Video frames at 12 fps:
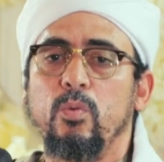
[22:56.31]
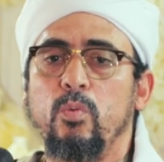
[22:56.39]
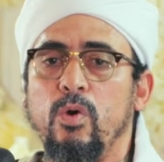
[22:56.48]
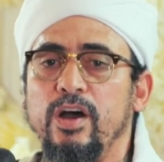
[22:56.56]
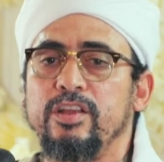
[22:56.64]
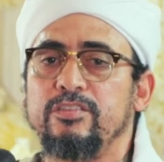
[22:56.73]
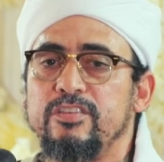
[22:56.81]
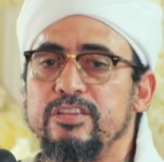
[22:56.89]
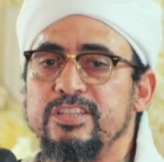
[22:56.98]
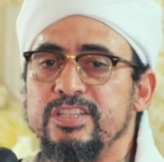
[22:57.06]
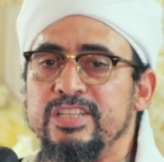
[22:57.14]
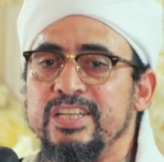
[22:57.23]
What
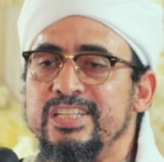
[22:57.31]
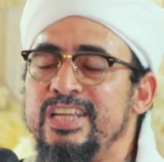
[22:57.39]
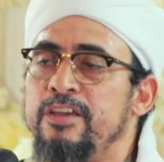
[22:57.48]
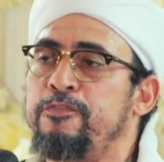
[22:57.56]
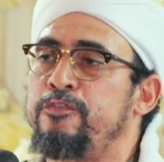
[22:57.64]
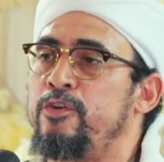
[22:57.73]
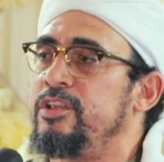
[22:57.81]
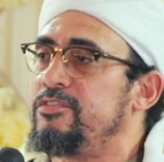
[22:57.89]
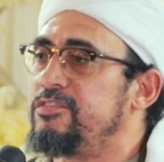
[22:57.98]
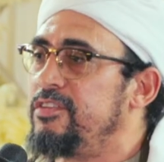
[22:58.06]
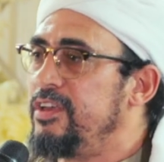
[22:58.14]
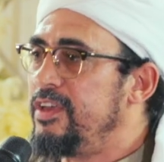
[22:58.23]
is the
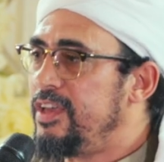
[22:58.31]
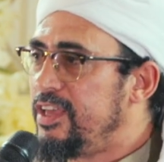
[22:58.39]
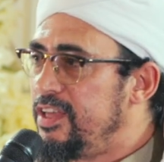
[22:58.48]
difference